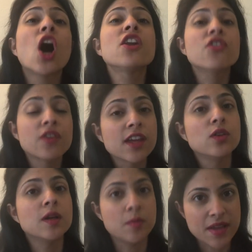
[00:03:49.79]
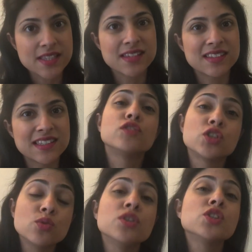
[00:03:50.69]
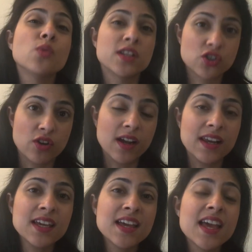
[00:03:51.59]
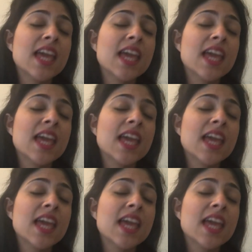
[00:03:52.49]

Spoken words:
on a regular basis. For students who are struggling,